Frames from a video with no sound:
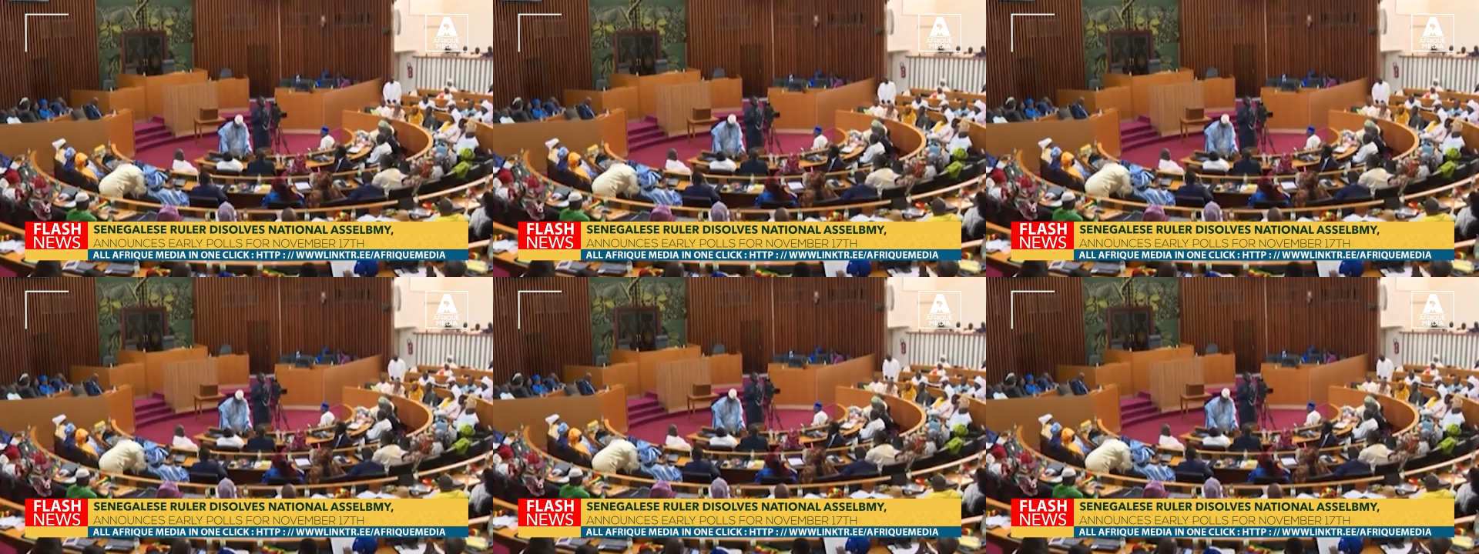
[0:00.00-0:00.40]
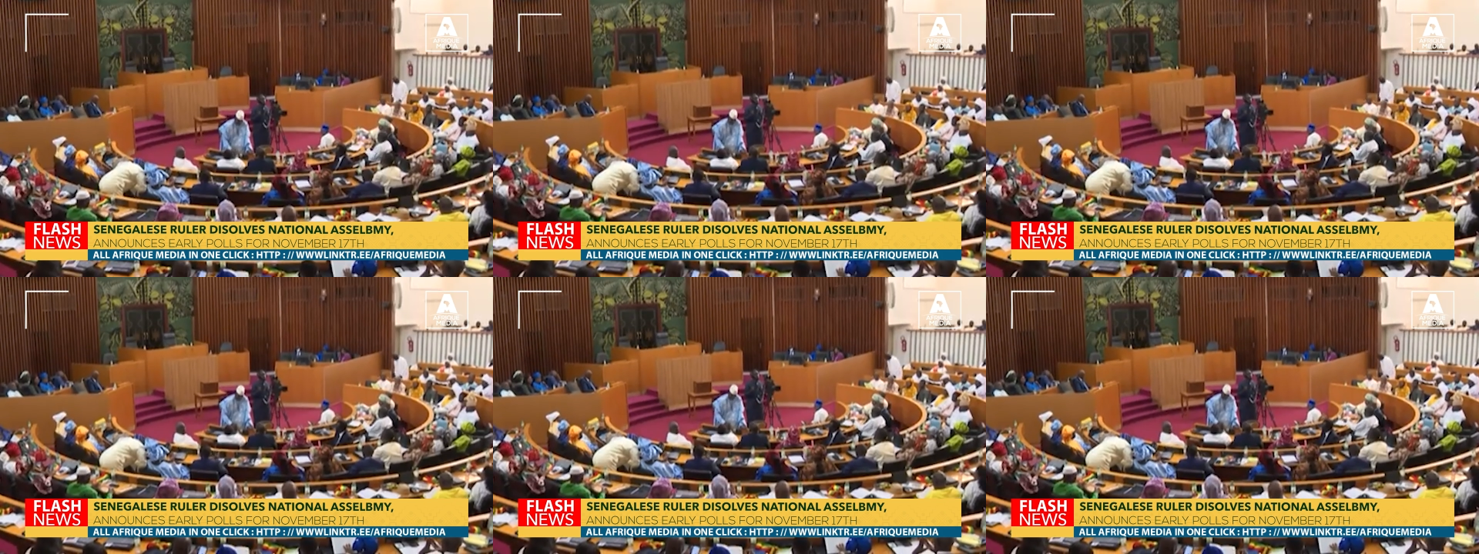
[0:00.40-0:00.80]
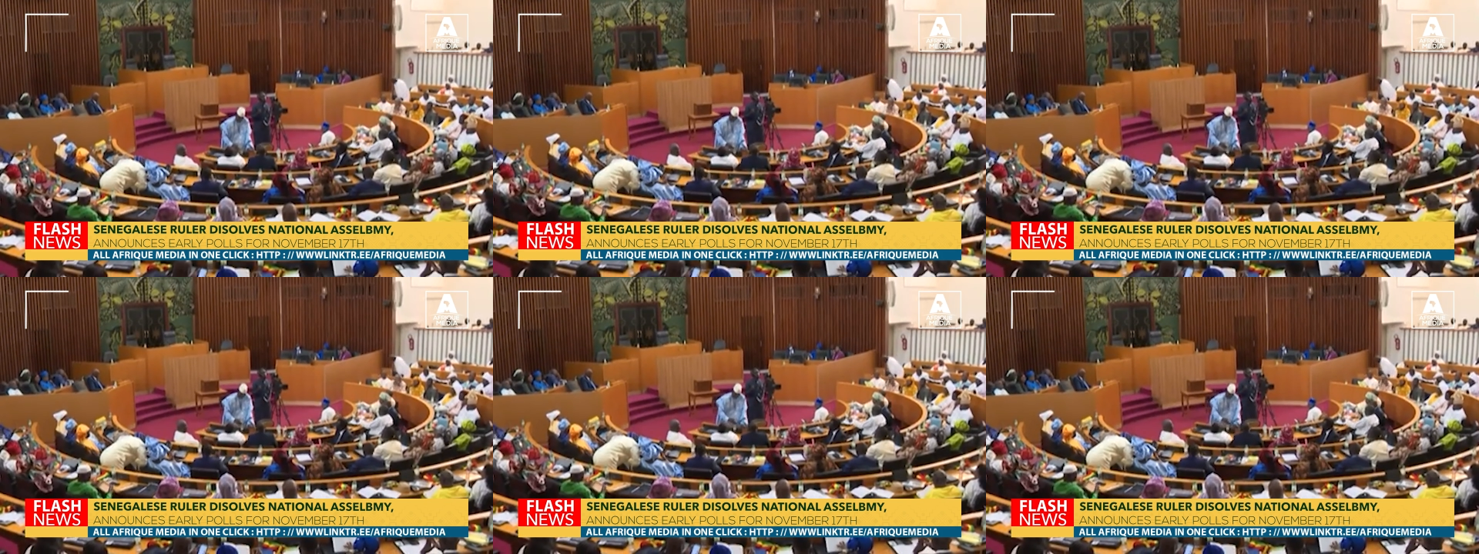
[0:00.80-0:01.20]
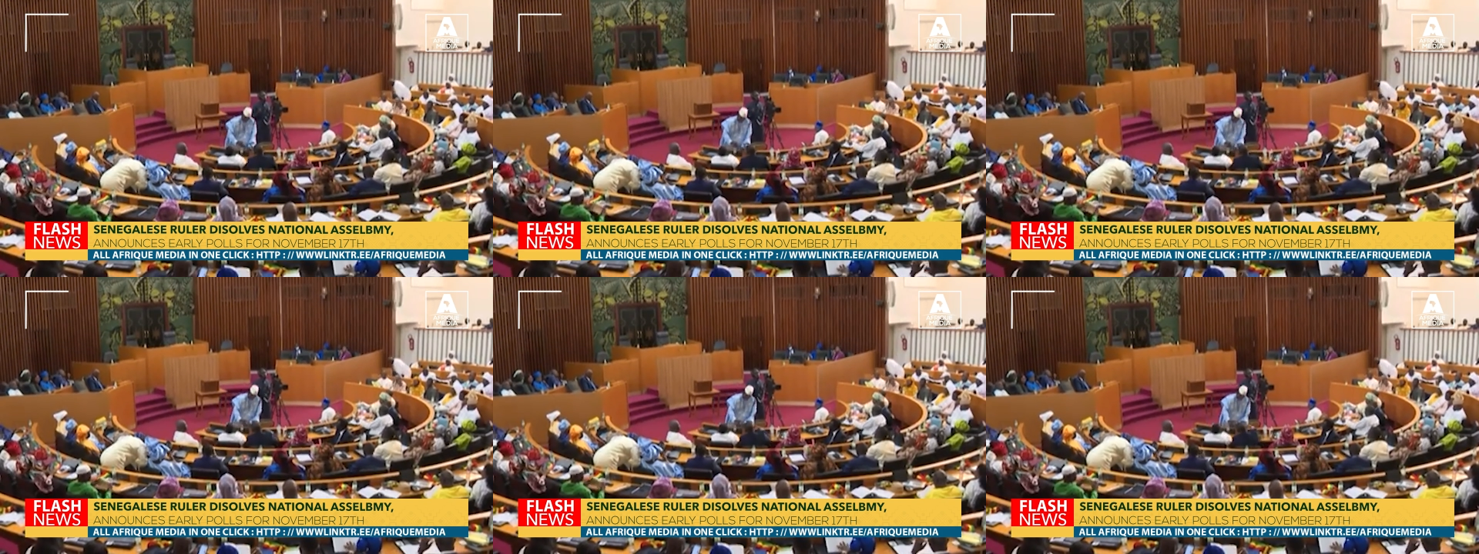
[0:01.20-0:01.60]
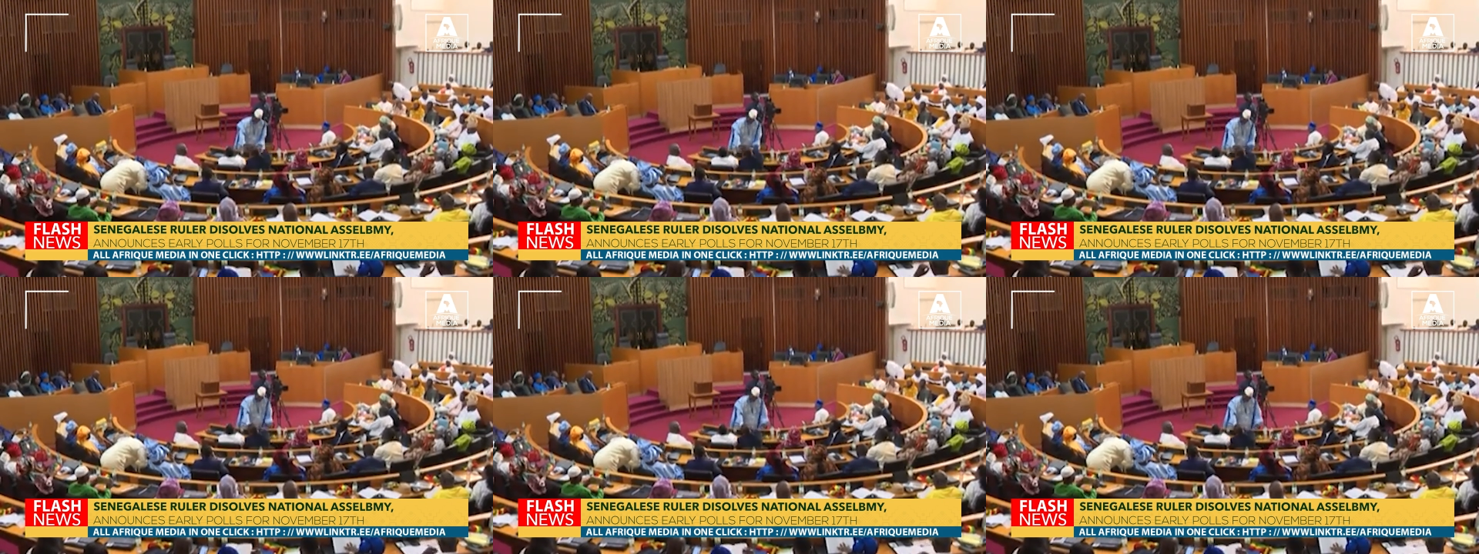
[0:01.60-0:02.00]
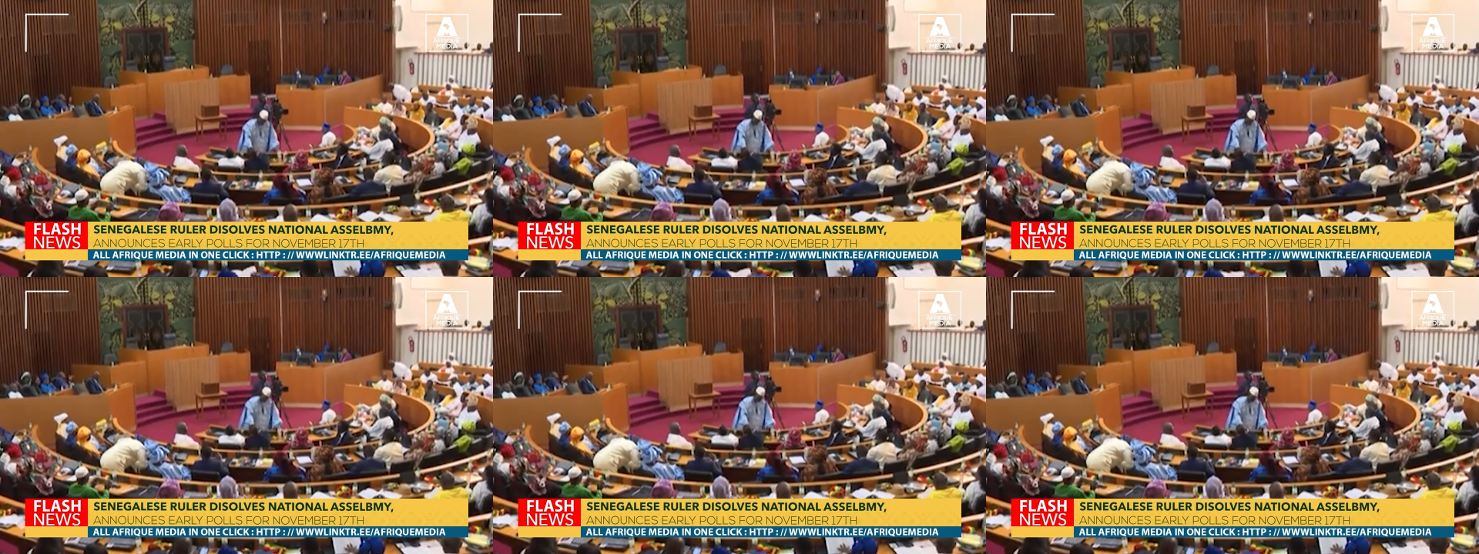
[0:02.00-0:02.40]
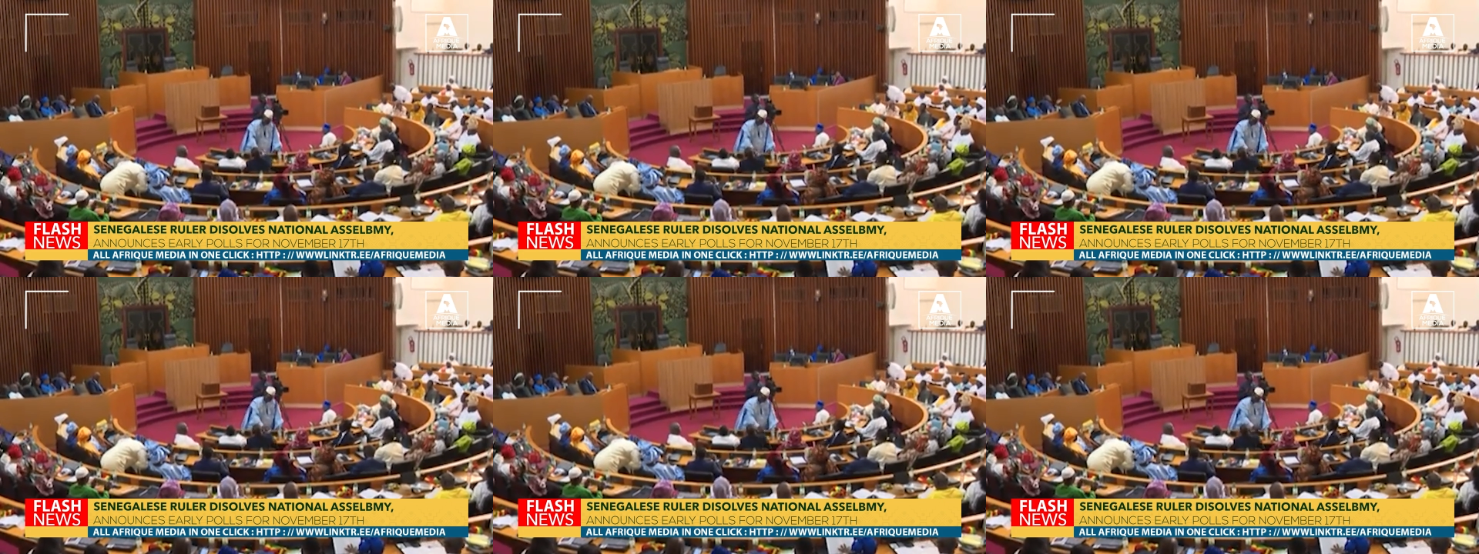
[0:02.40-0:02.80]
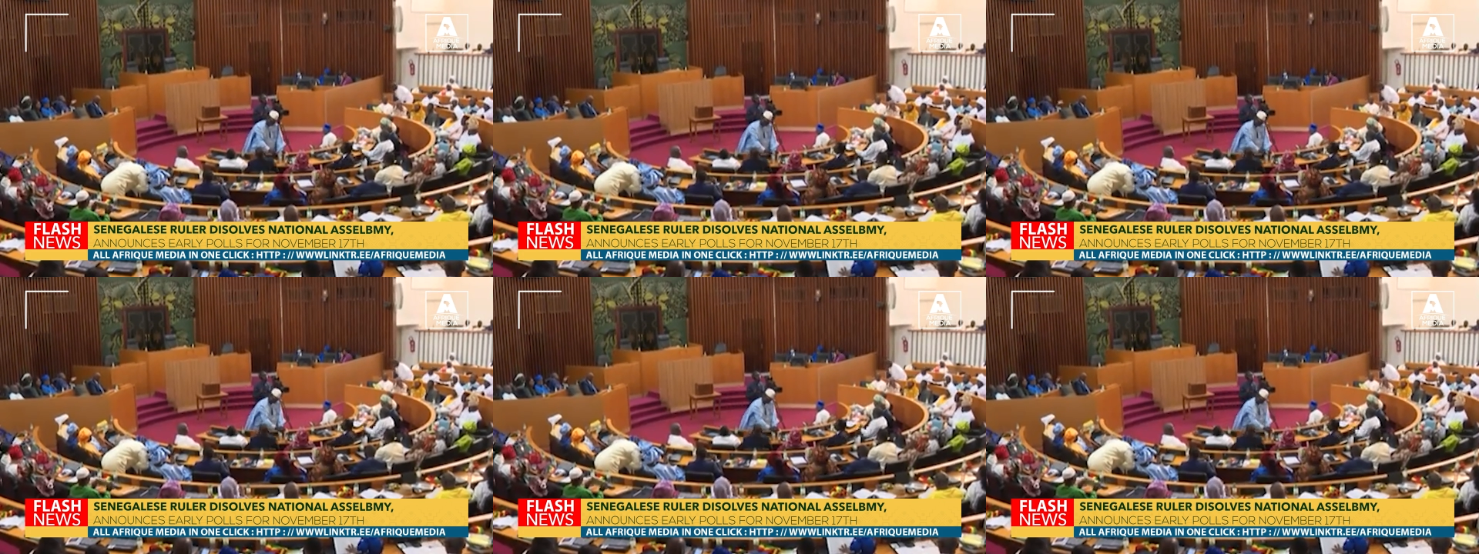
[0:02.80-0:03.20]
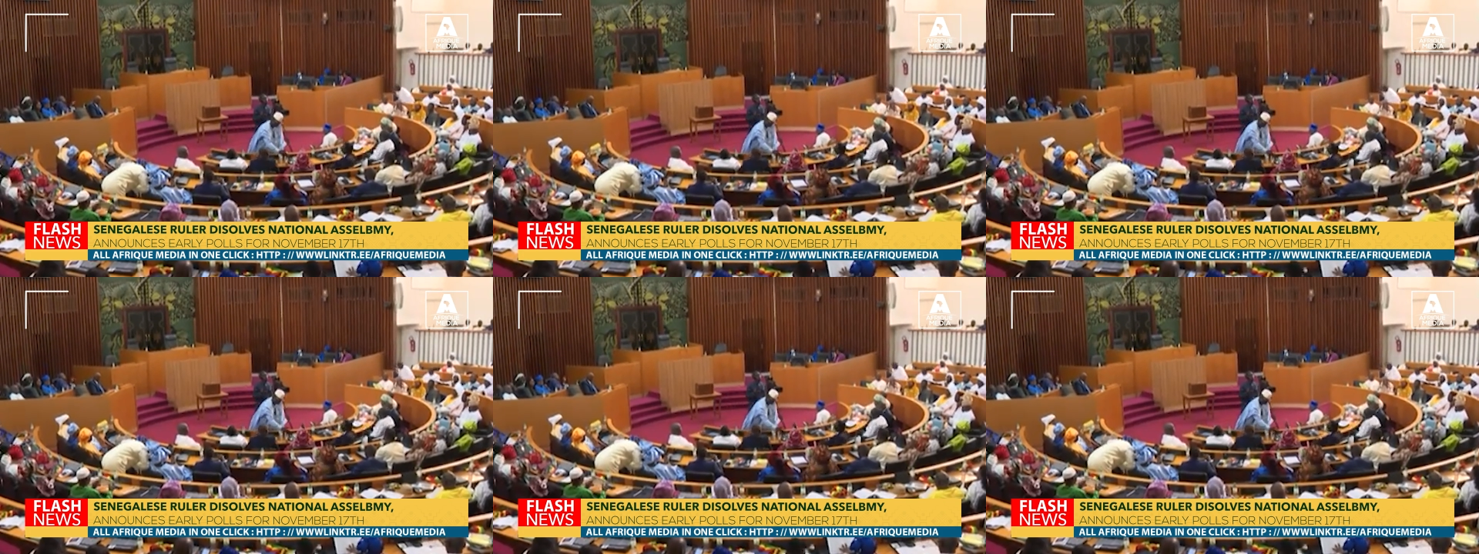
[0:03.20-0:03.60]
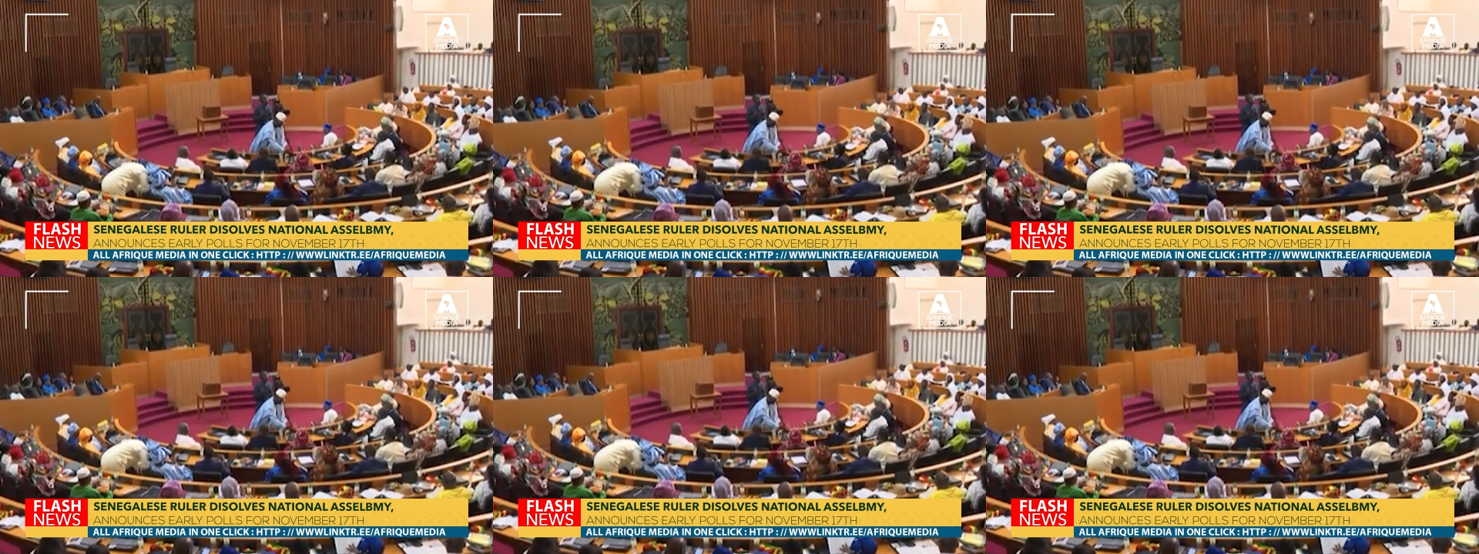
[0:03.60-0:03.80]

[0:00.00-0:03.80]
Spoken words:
No face is visible, so there are no lips to read.